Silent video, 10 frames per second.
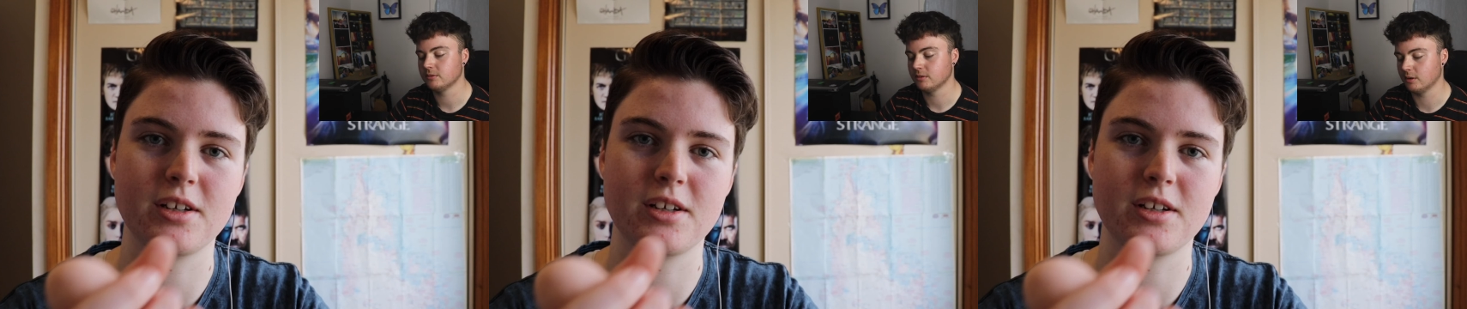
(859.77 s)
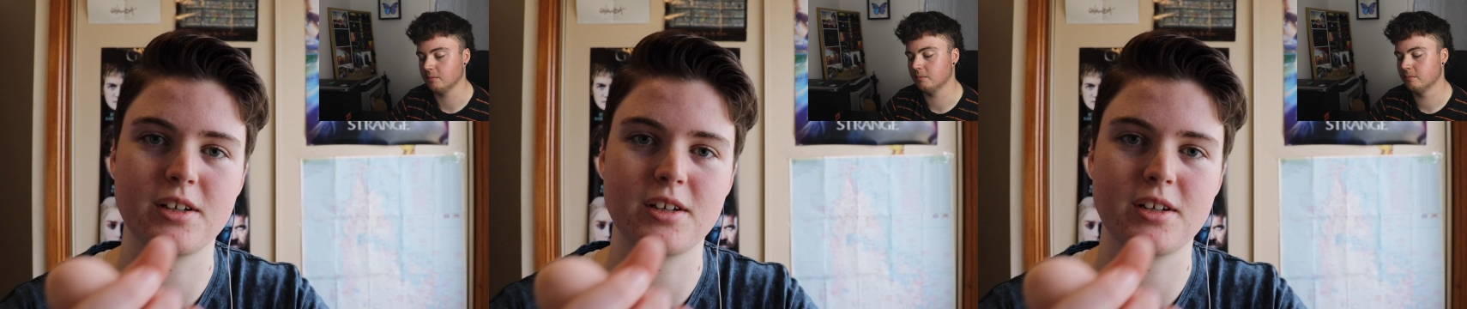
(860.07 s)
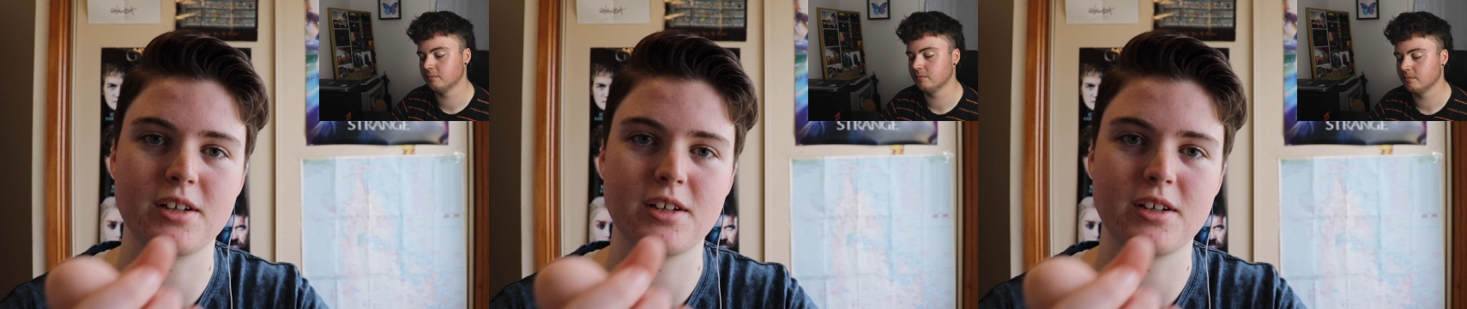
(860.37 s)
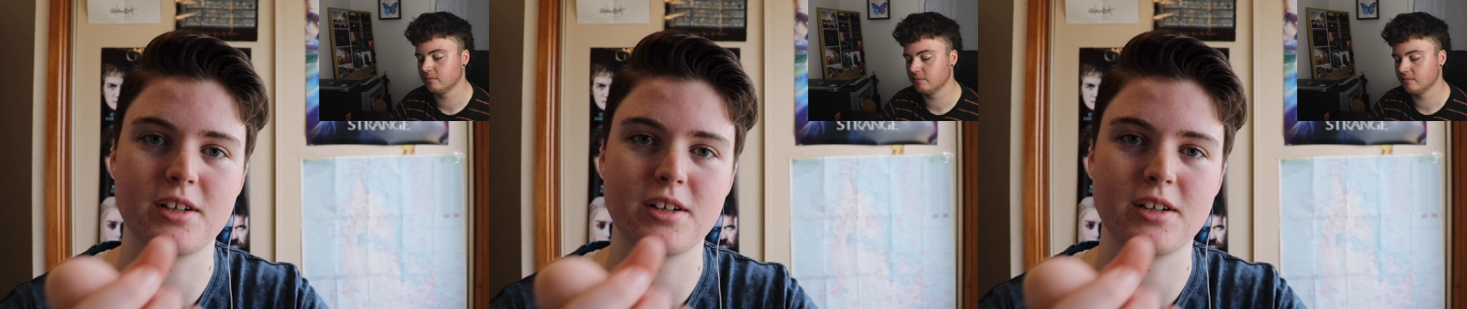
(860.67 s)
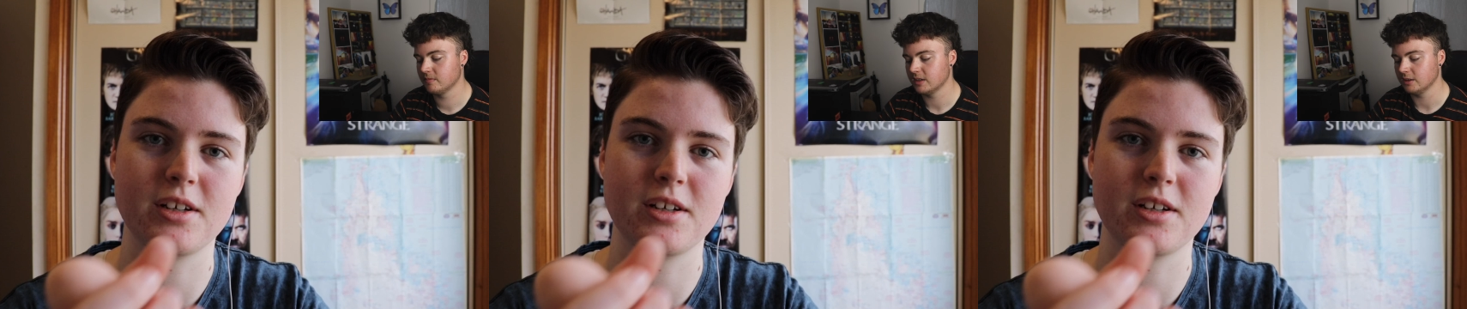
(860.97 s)
Speaker 1: from
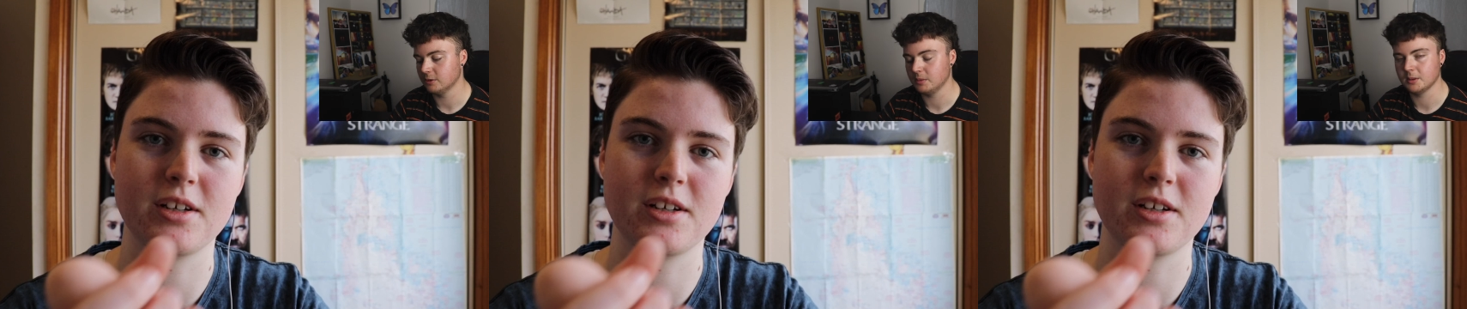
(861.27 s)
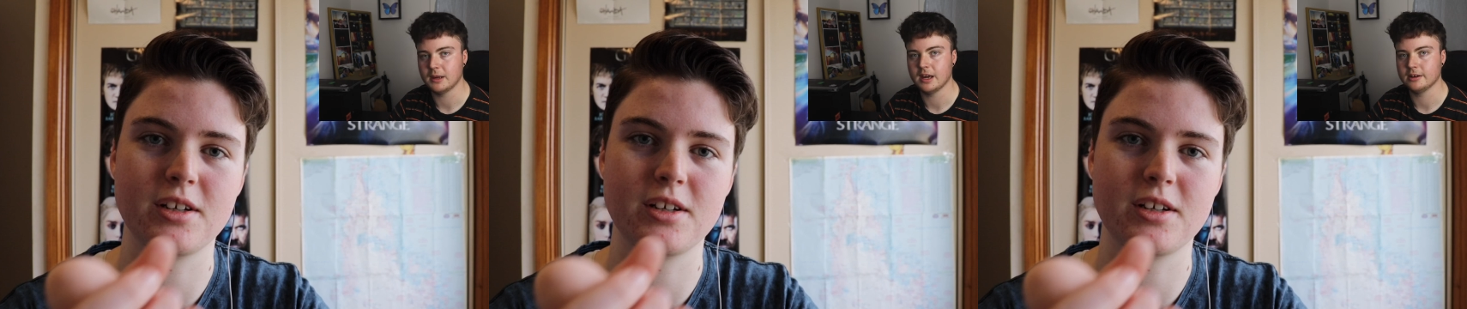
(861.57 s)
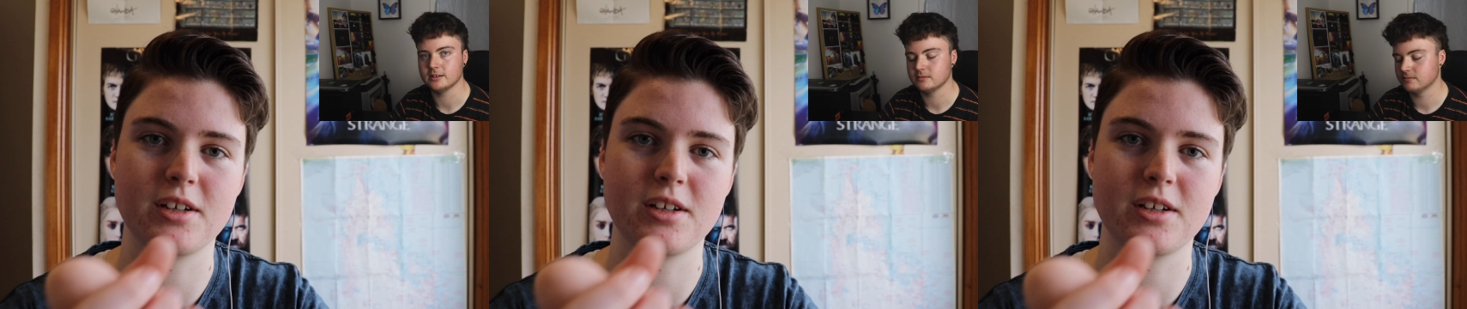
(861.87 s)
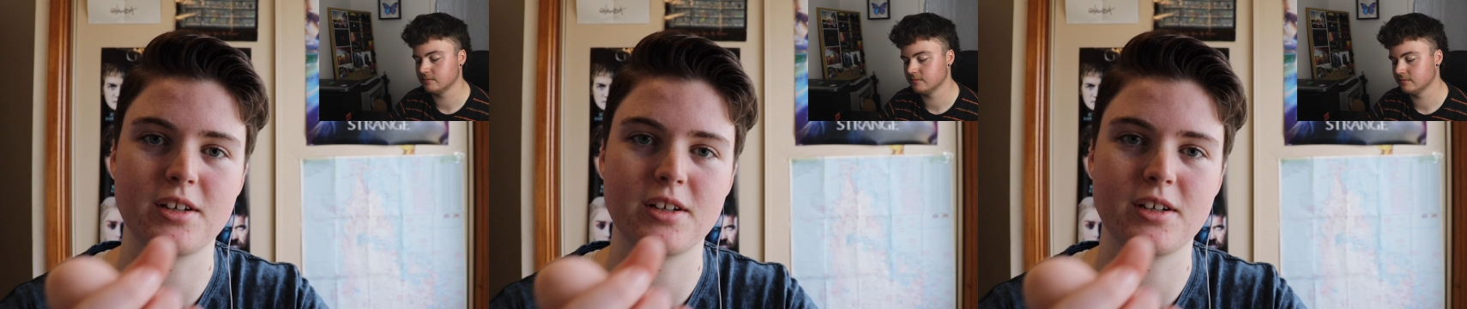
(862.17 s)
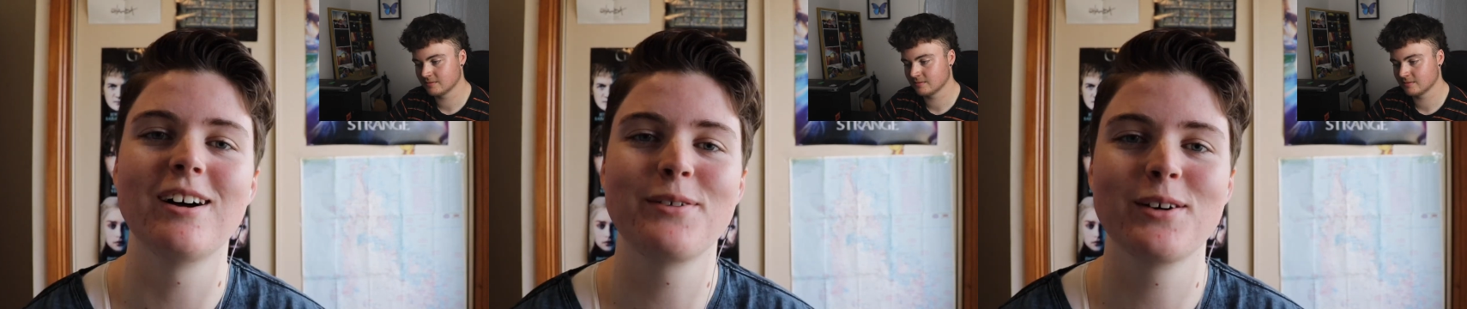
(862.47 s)
a little bit of powder.
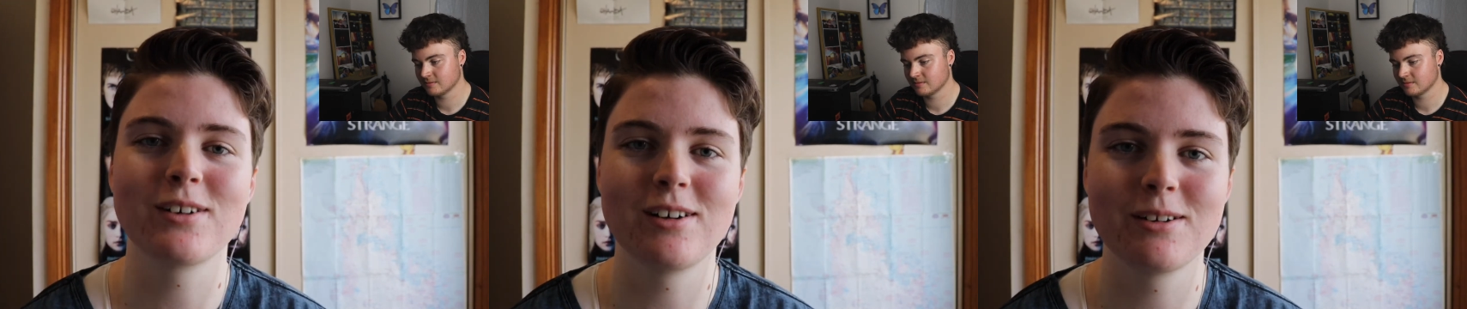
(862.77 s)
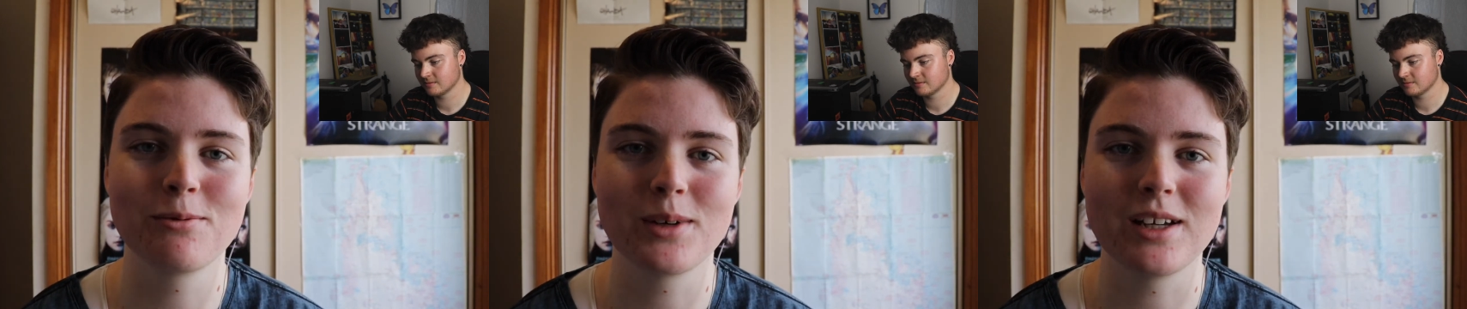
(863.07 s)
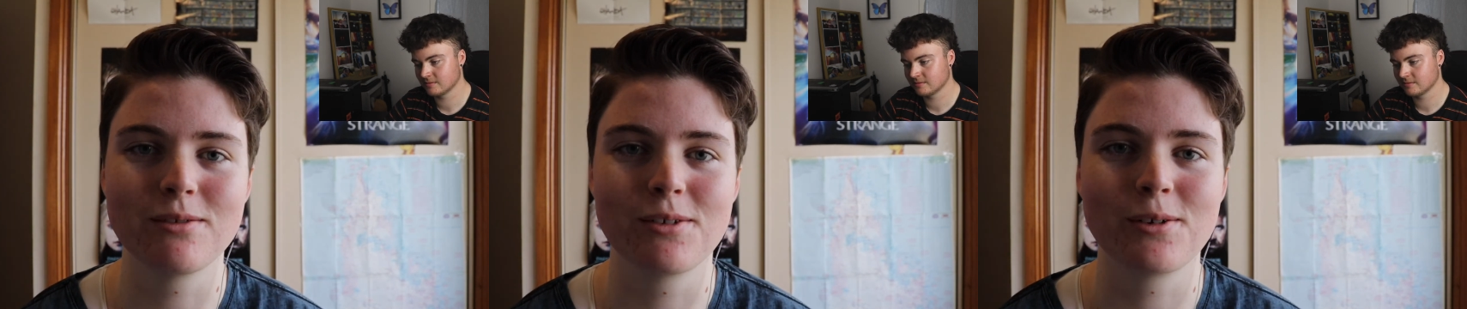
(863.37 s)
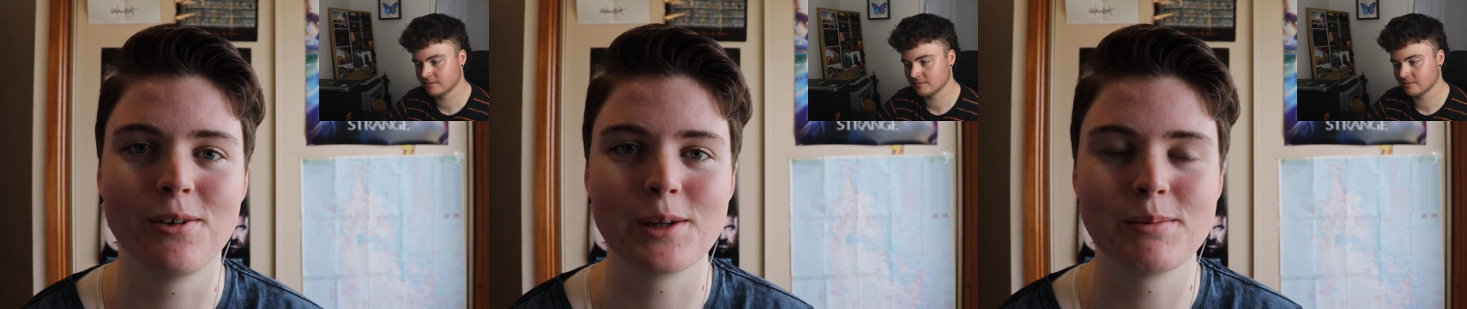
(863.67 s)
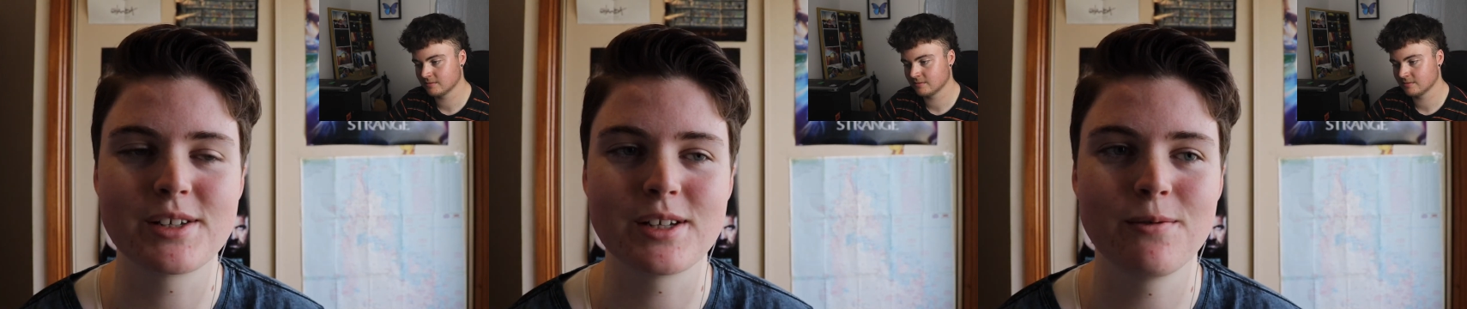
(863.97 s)
Speaker 2: I feel kind of weird recording
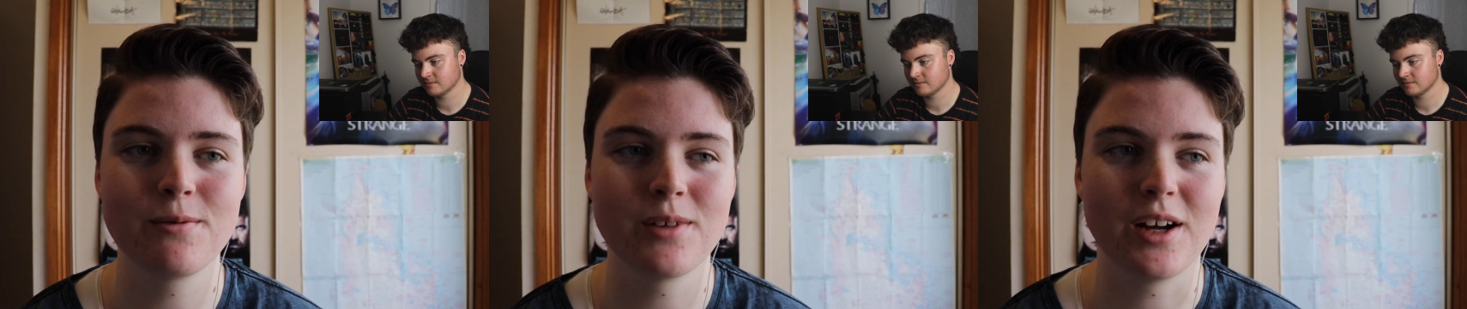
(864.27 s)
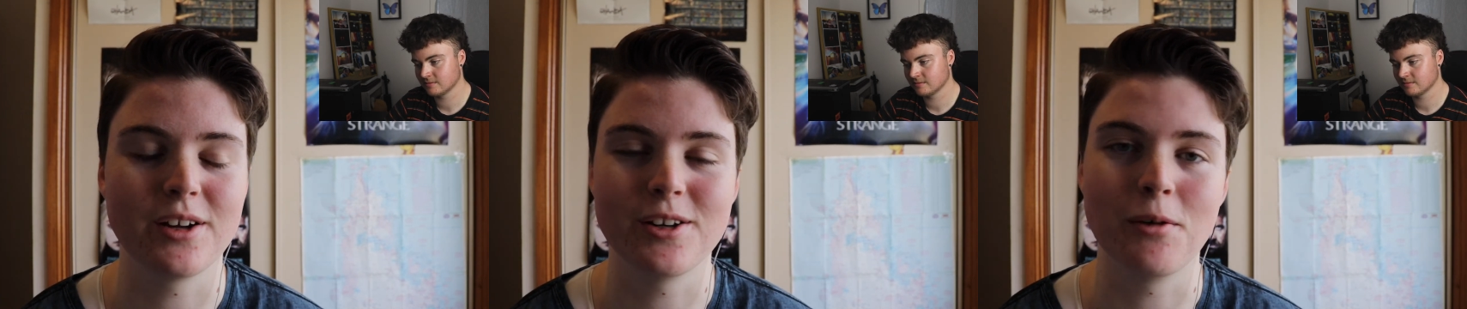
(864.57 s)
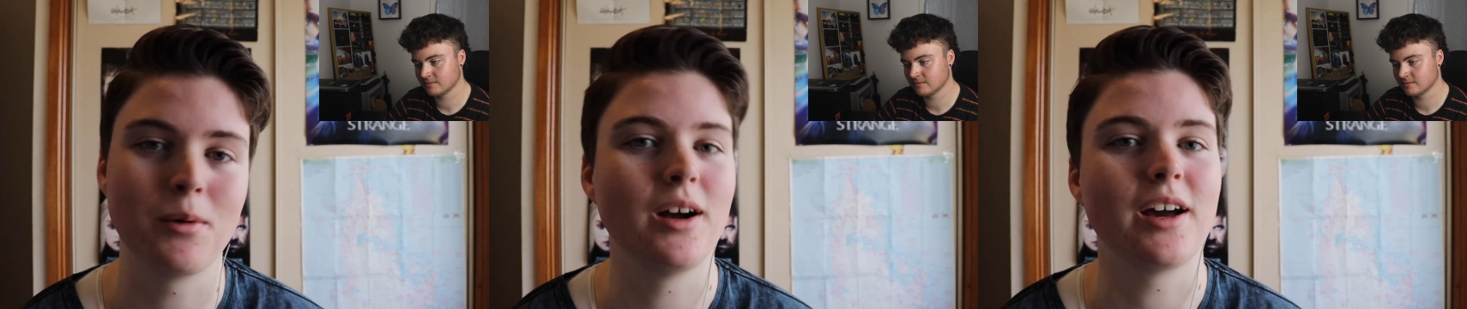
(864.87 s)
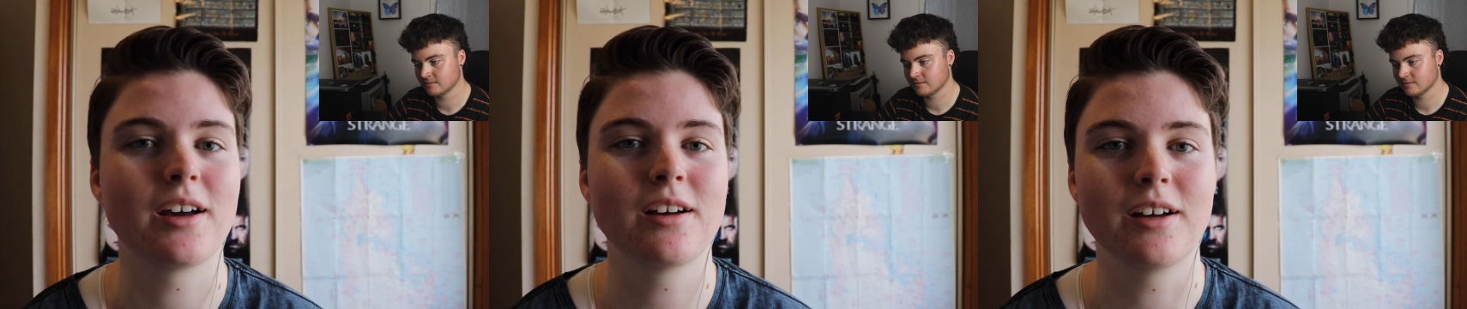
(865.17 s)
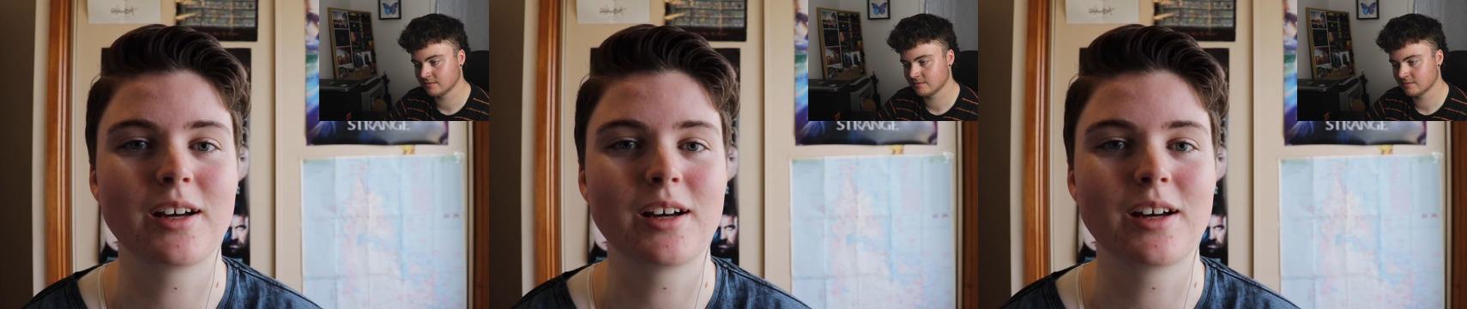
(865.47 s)
myself. I don't know why a